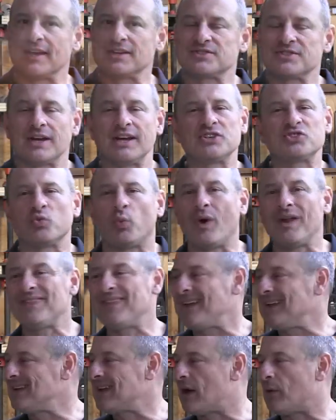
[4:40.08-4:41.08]
things. It's one
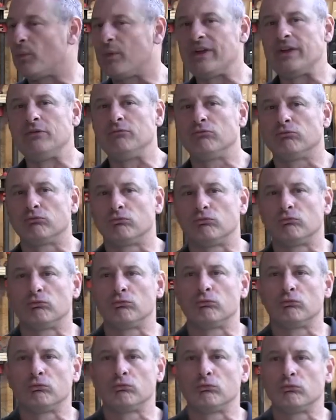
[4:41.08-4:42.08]
thing that we
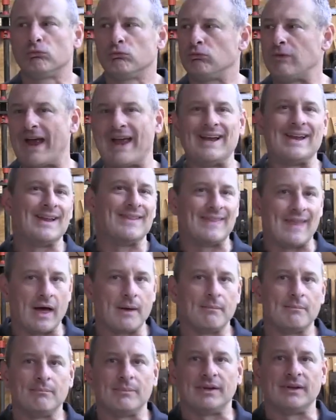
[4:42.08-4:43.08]
rated
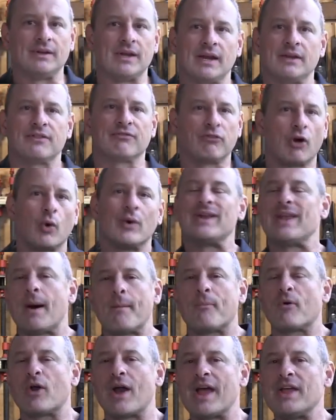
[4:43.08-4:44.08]
them and, and throw a
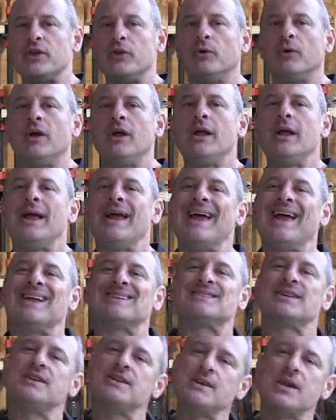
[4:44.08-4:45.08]
number at you.
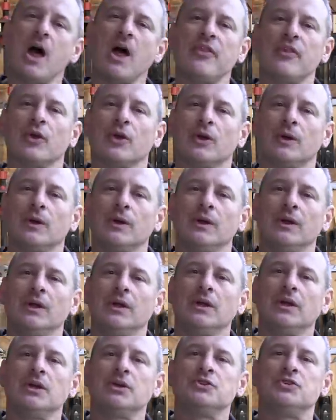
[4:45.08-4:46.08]
It's another
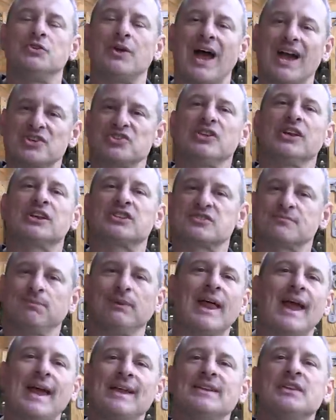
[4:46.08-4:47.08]
to actually
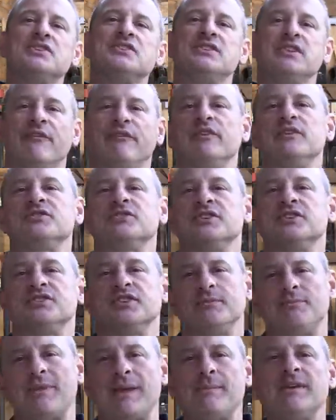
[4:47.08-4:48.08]
explain the differences
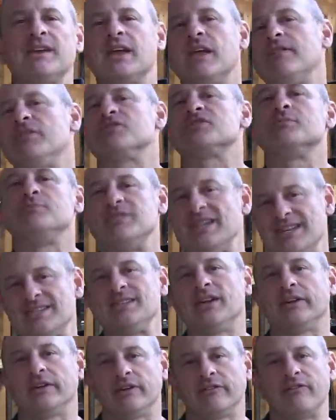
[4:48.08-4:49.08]
and maybe give you some
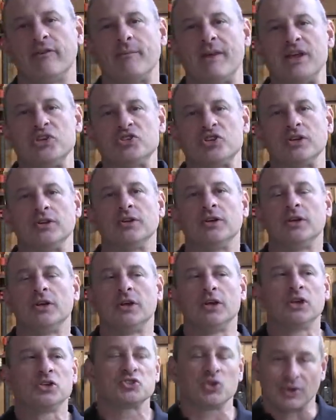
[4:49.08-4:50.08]
detailed information.
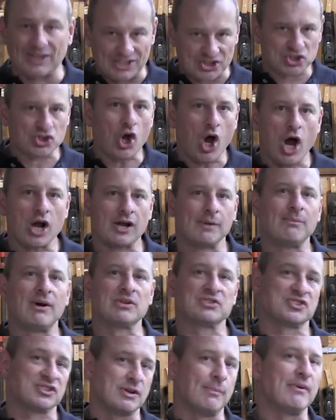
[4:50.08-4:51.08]
So let's talk
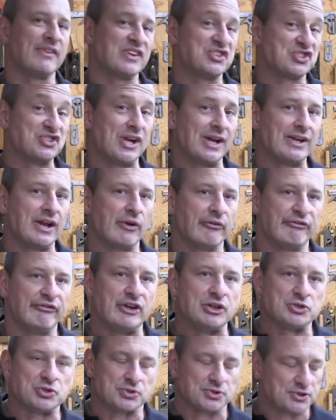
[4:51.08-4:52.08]
about some of the standout
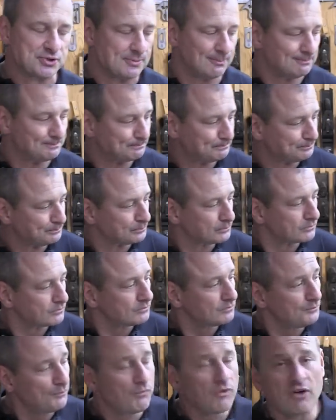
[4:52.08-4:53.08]
features.
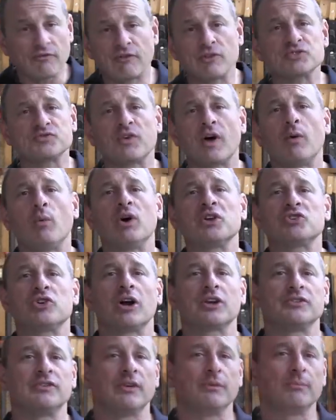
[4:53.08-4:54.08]
First of all, I want to talk